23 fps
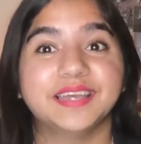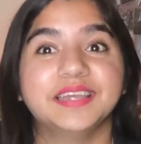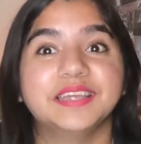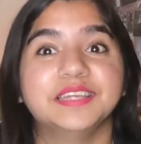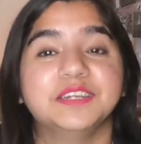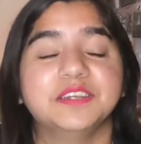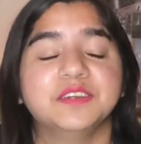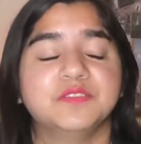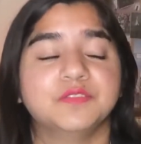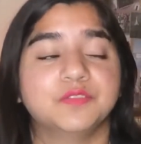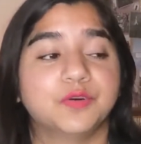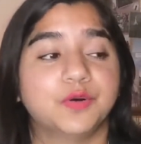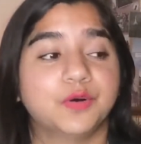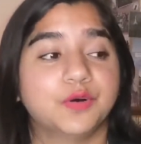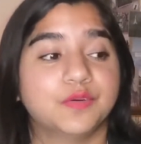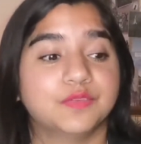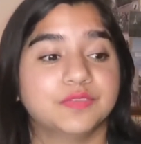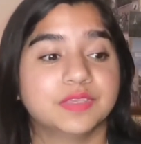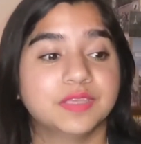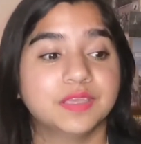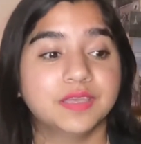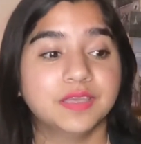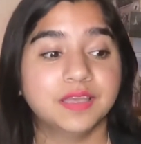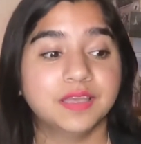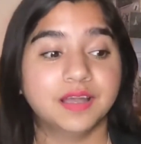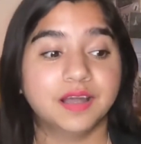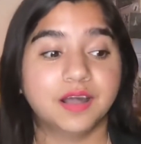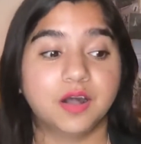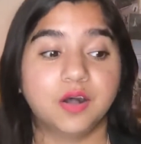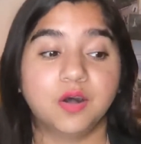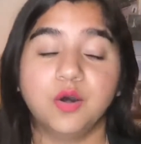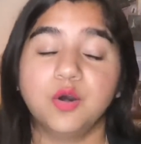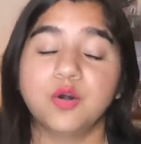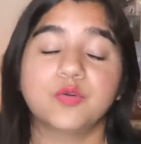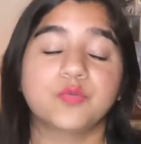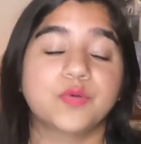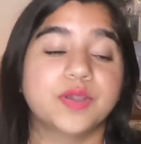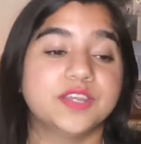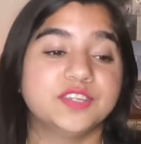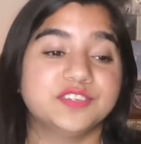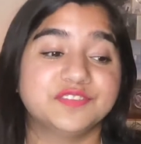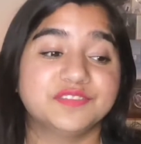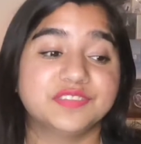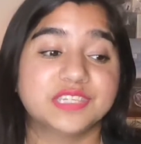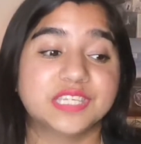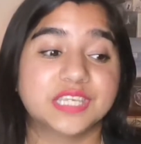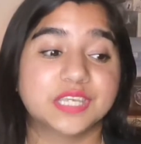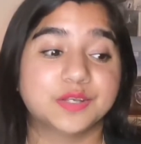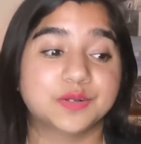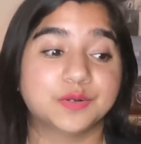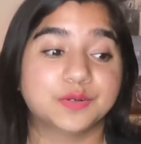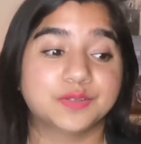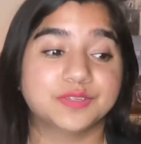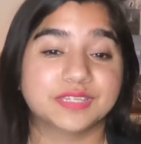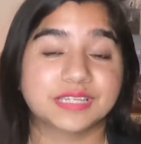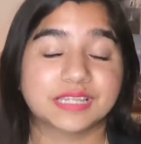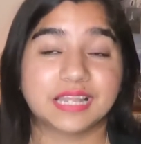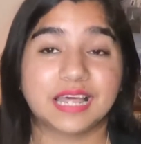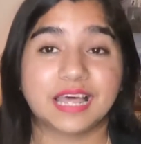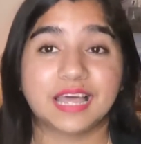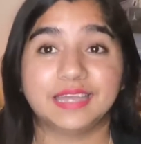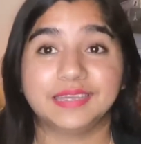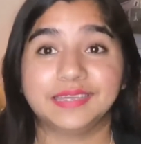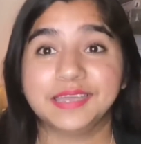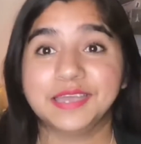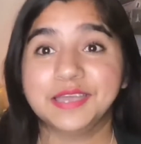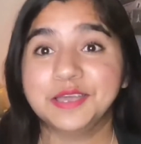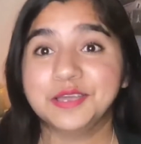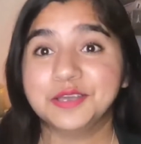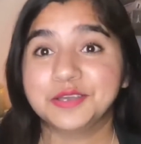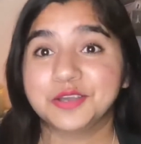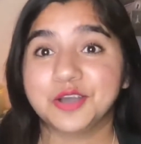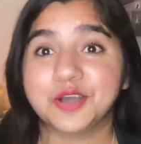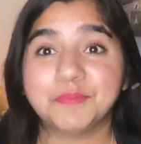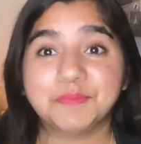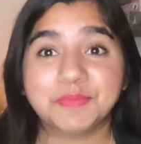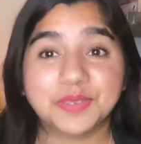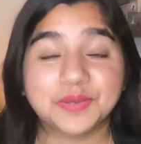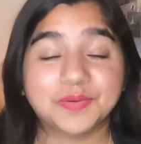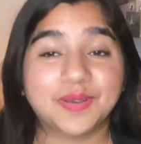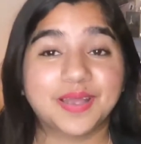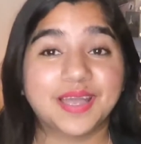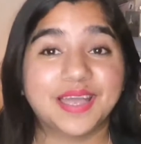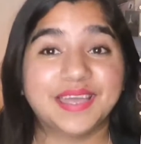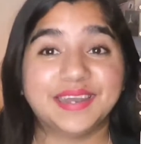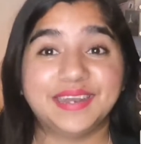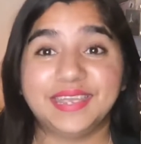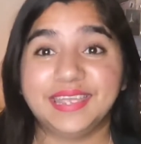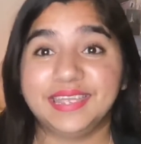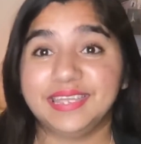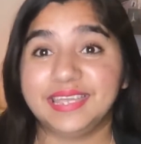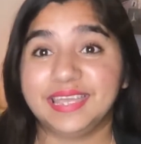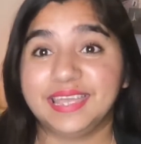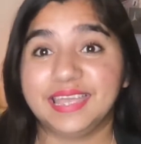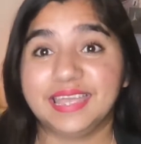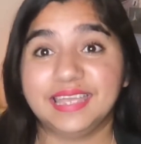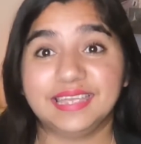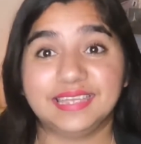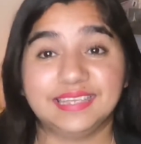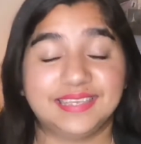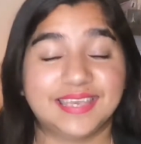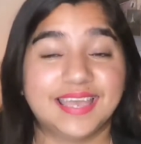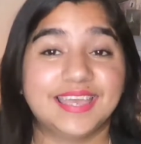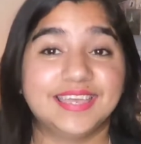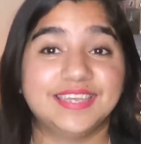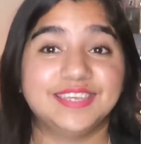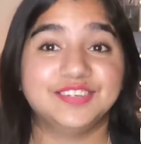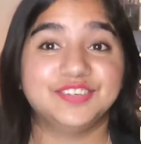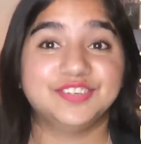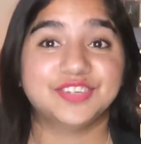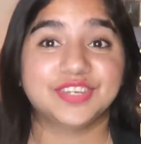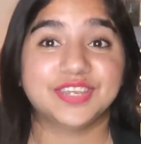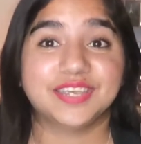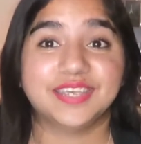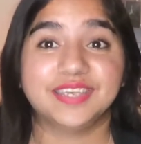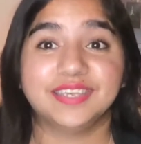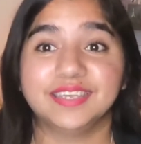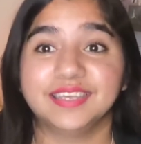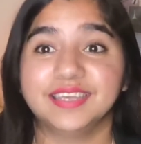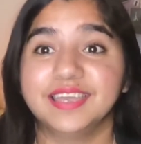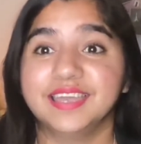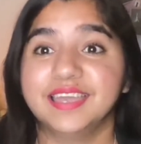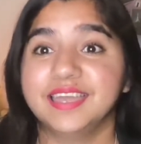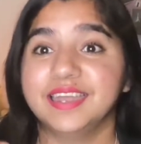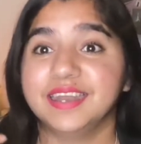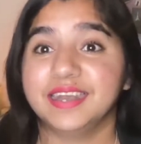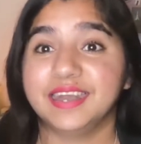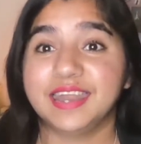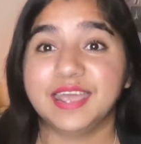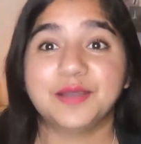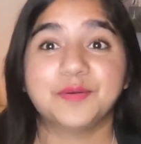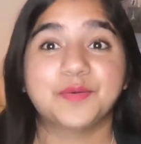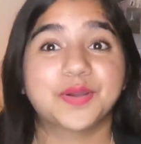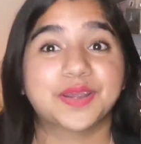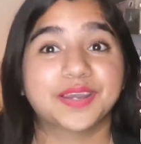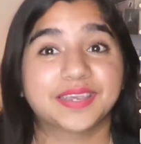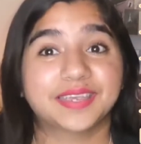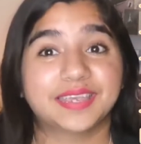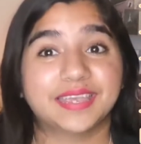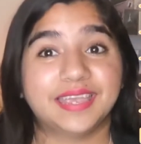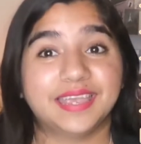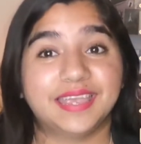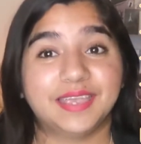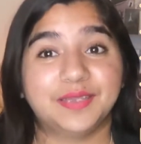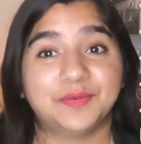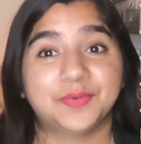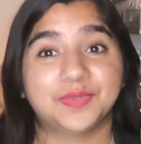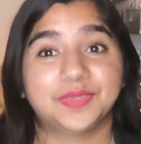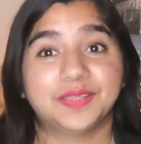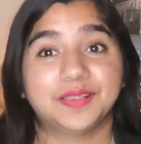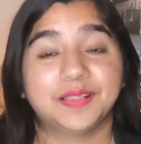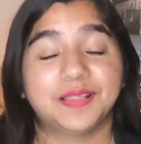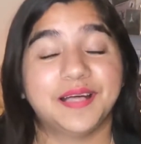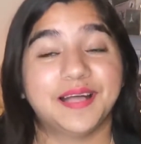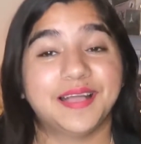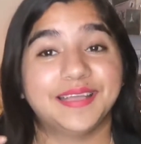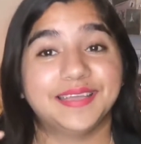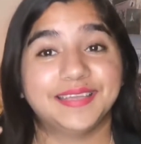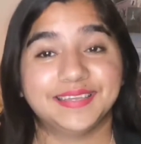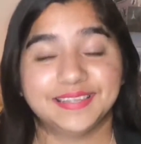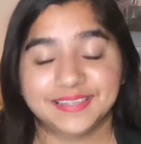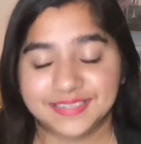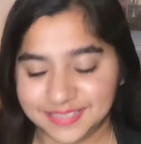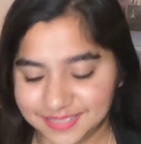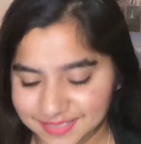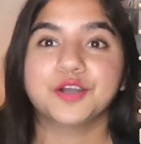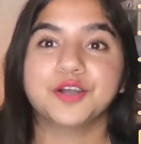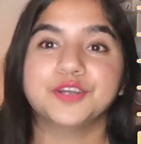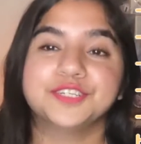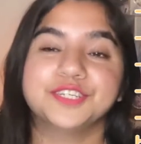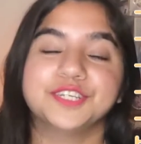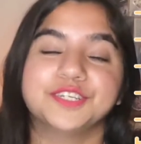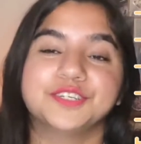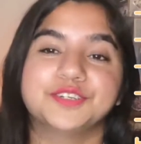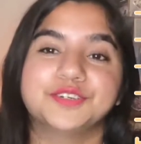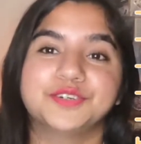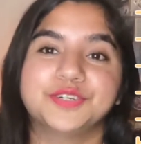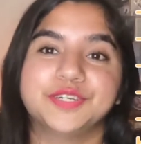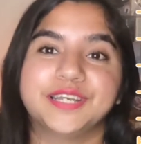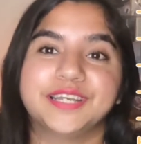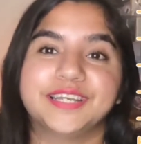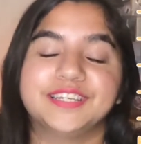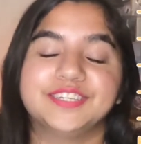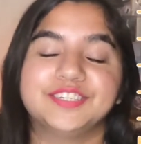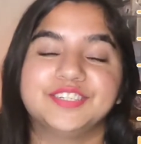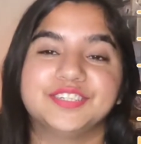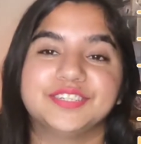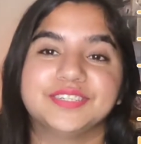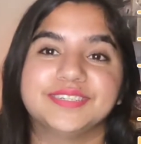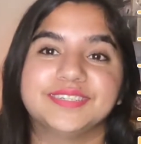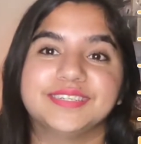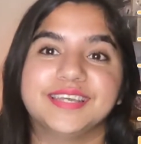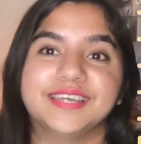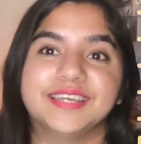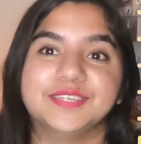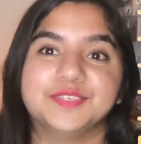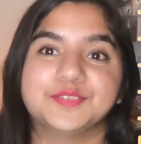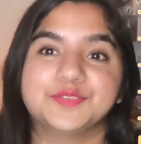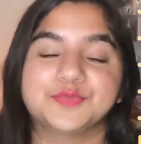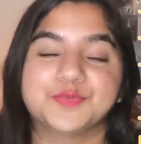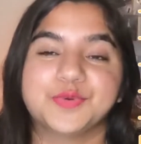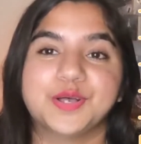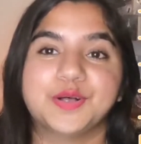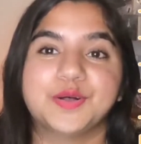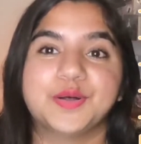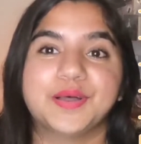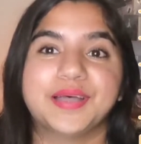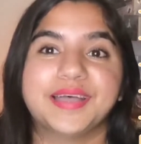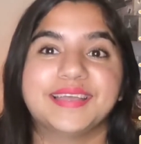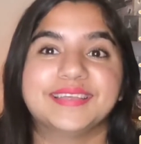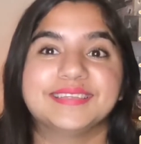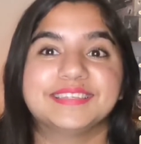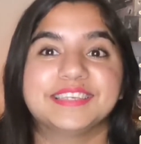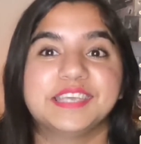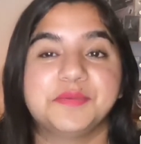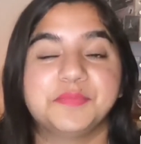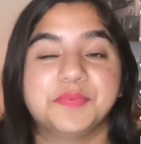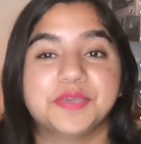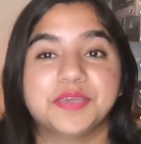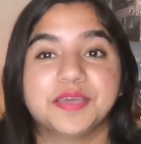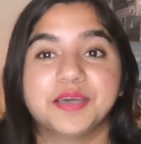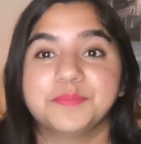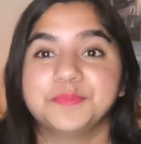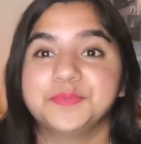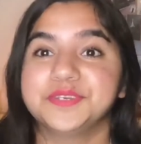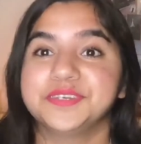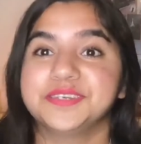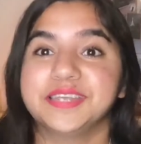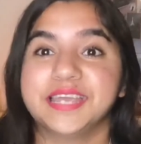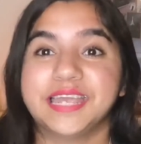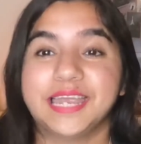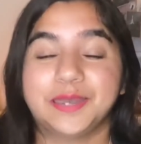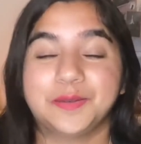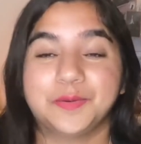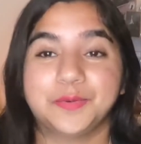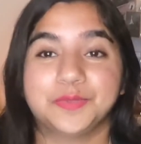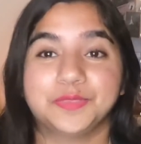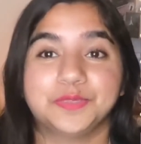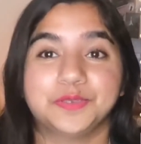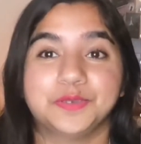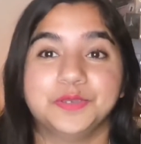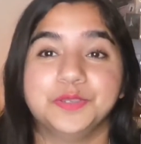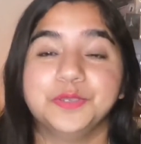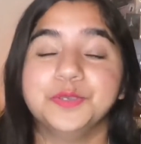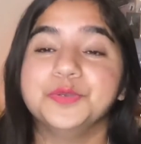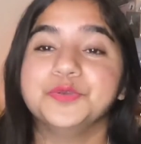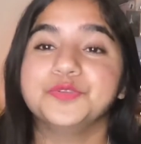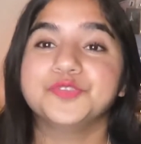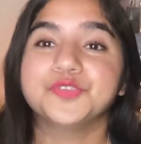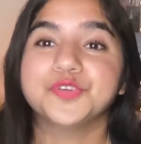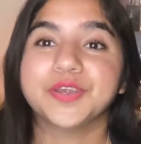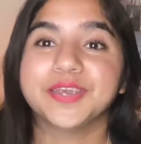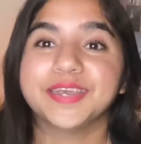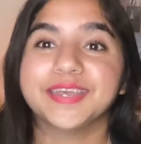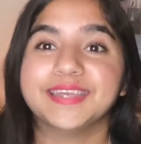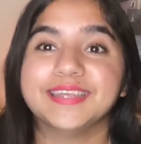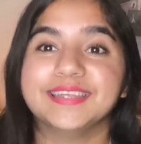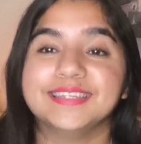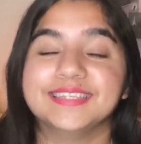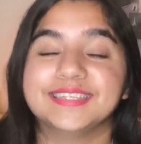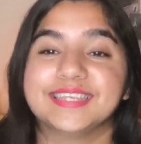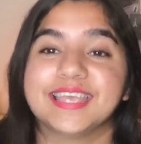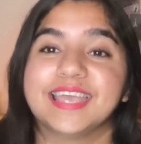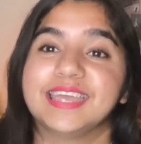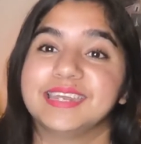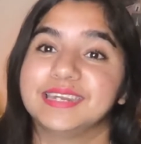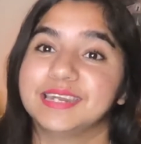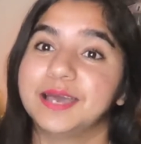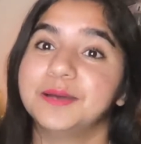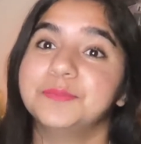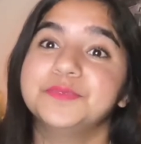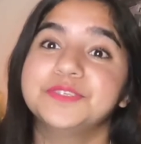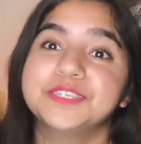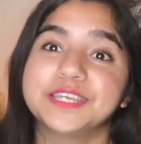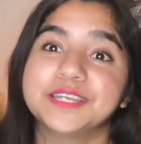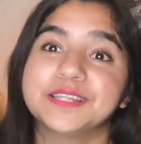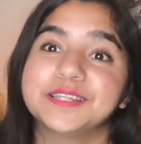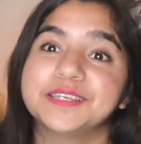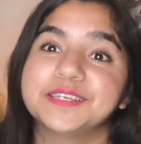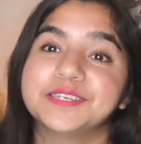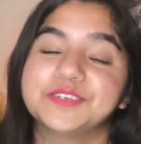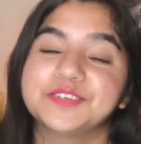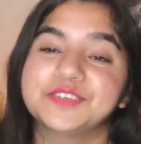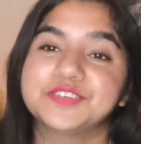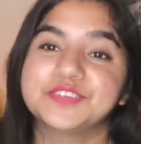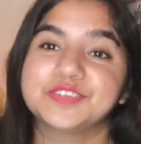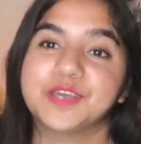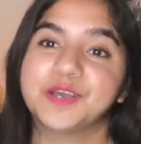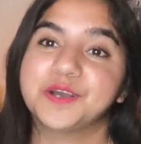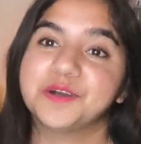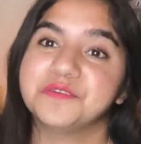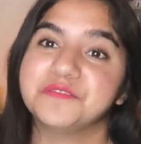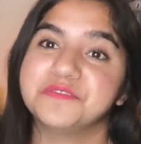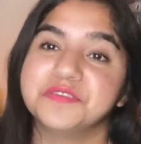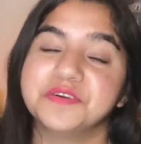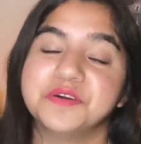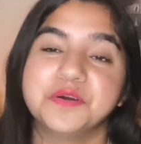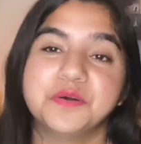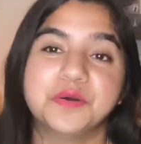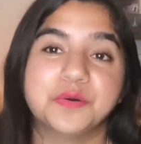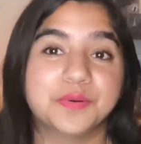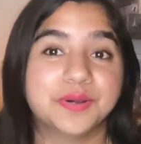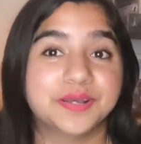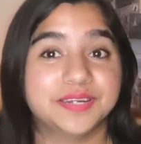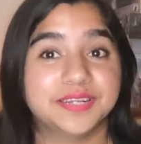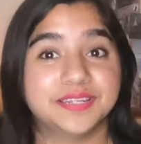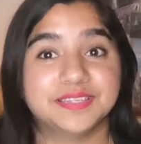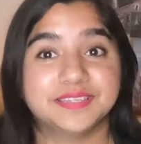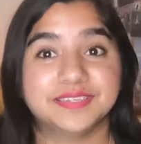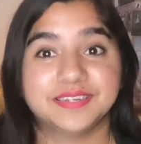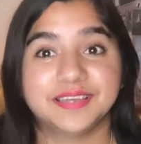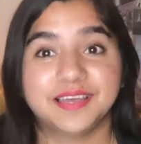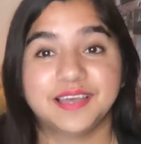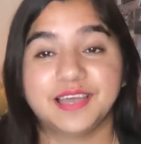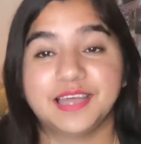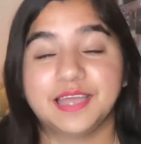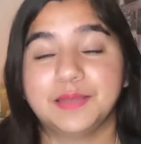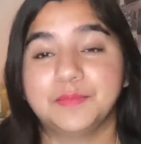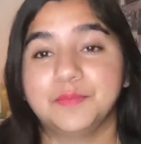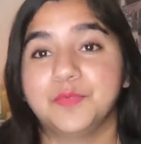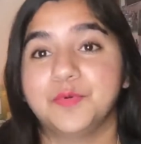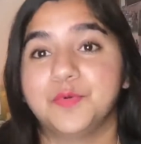It involves a whole range of skills like copywriting, engaging, networking with clients, content creation, as well as keeping up to date with the new trends and upskilling yourself when it's time.